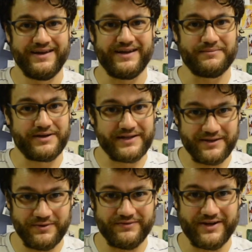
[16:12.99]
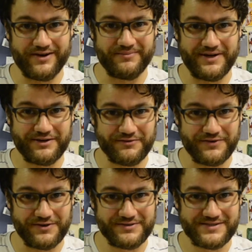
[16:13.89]
And I'm glad that we've got our
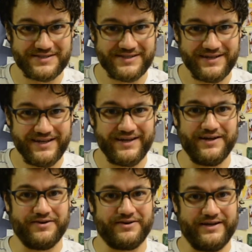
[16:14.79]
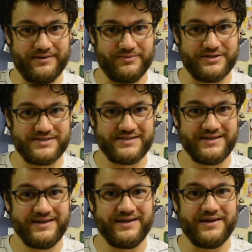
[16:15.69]
microphones and our cameras
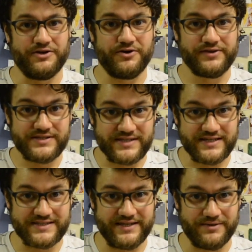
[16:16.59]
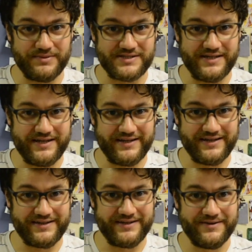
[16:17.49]
and all these things that help us stay
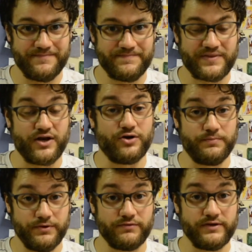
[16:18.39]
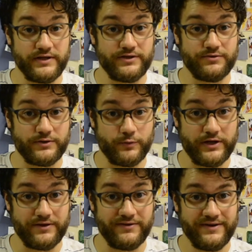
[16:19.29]
connected. I hope you're really doing
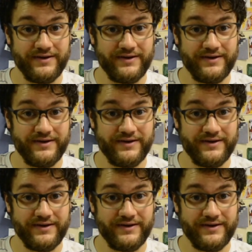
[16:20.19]
well.